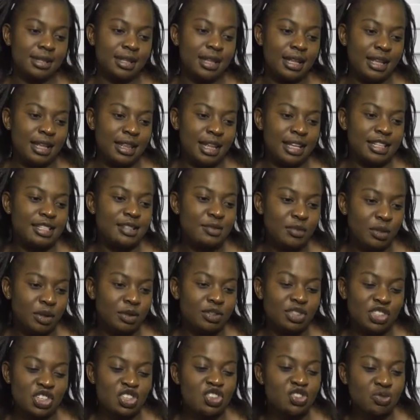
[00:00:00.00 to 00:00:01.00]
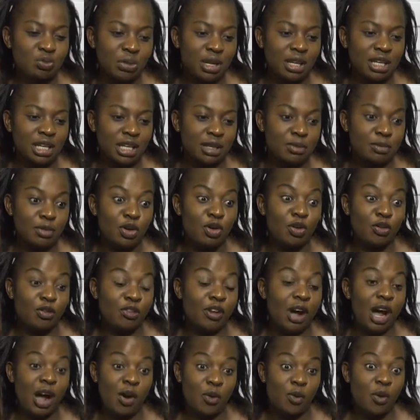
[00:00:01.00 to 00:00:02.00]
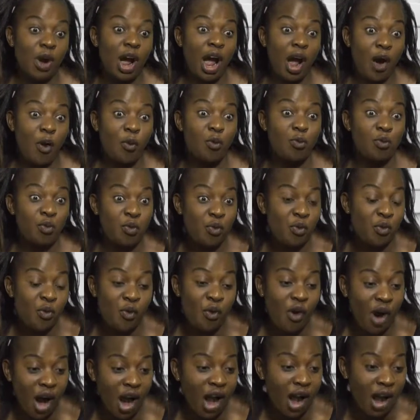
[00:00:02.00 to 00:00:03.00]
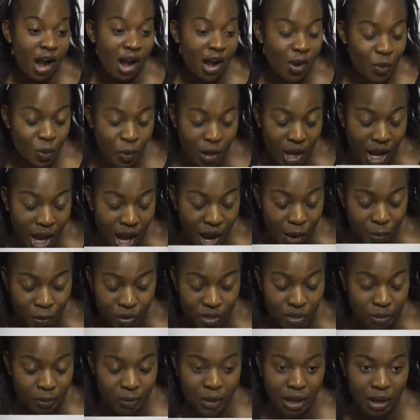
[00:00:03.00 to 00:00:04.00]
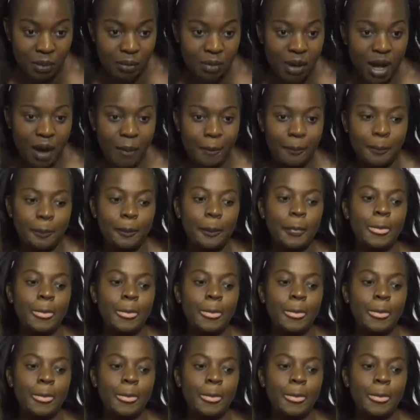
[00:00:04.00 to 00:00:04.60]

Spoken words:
that smell just reminded me of how poor we are with my mom.